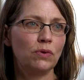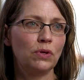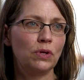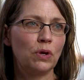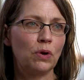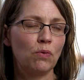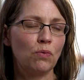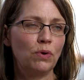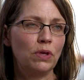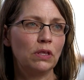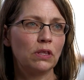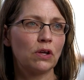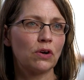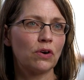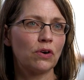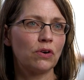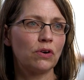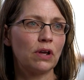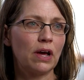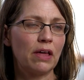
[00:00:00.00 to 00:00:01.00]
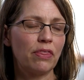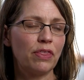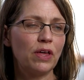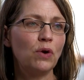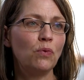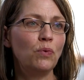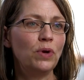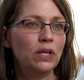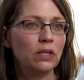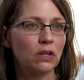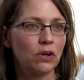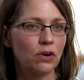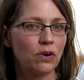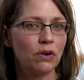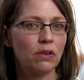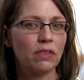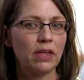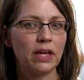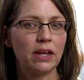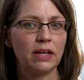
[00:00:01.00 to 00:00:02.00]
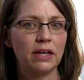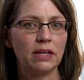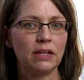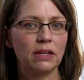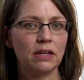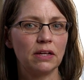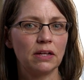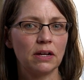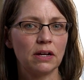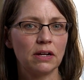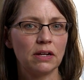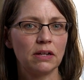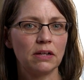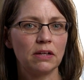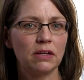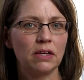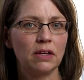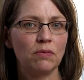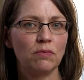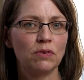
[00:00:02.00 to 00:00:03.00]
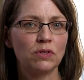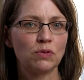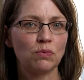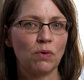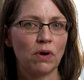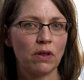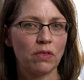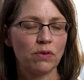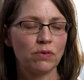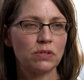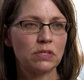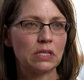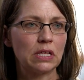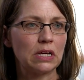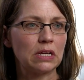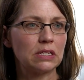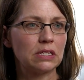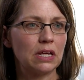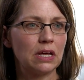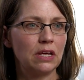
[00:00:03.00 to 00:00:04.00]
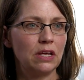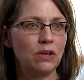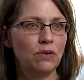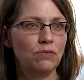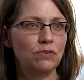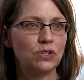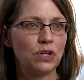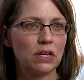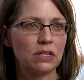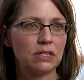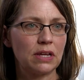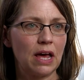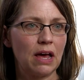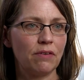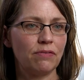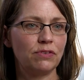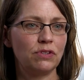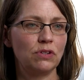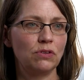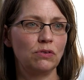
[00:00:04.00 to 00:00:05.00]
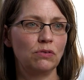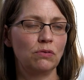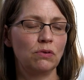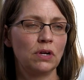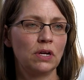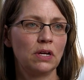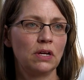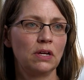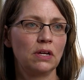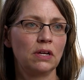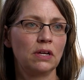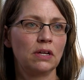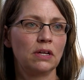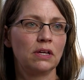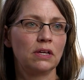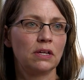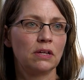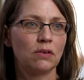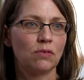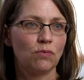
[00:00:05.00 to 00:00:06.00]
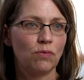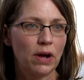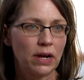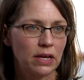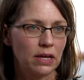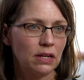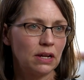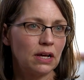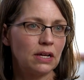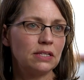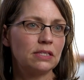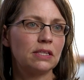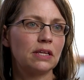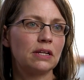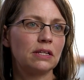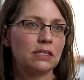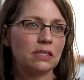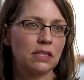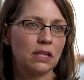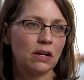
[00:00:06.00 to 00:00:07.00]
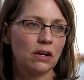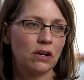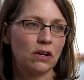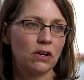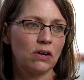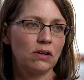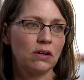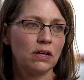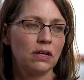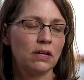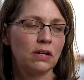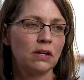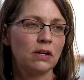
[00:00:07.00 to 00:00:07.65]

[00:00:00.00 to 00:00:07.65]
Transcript: you know, I think we learned that it was one of those things that you just have to recognize that it's there,